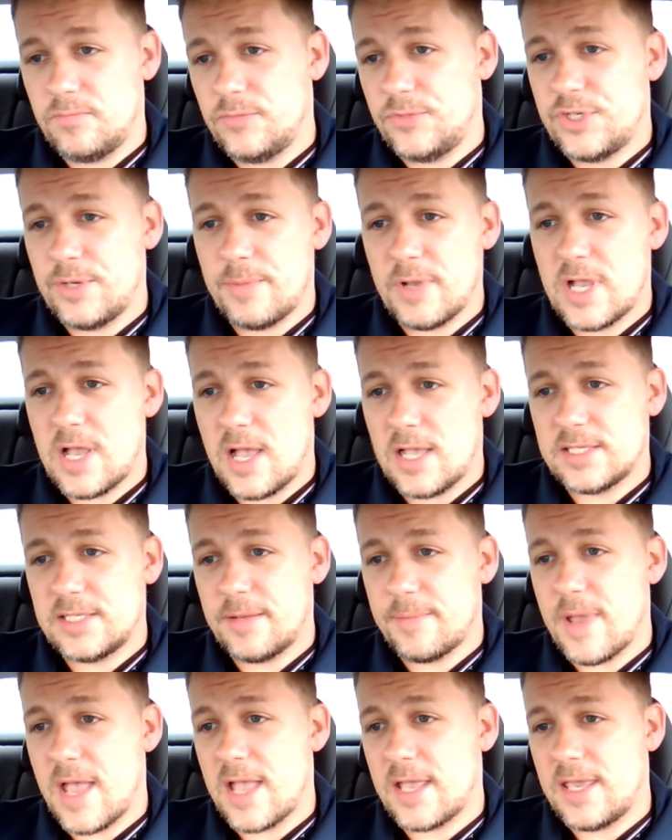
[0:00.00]
Jim
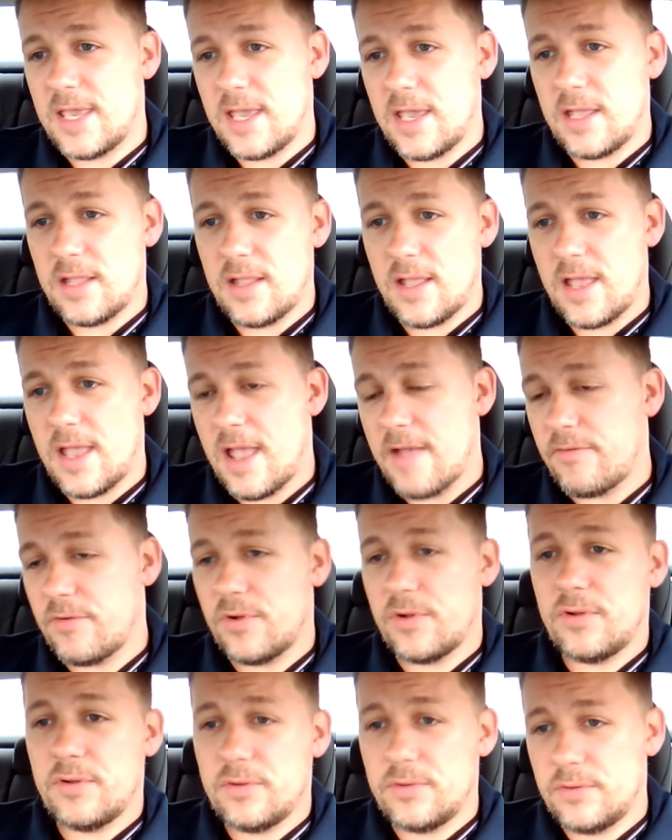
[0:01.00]
Acosta back in
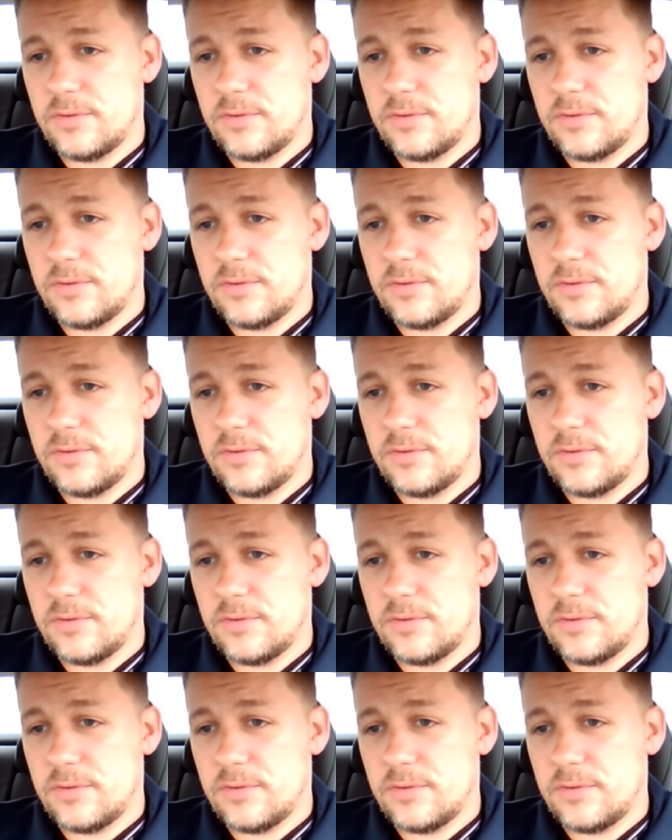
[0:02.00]
ever.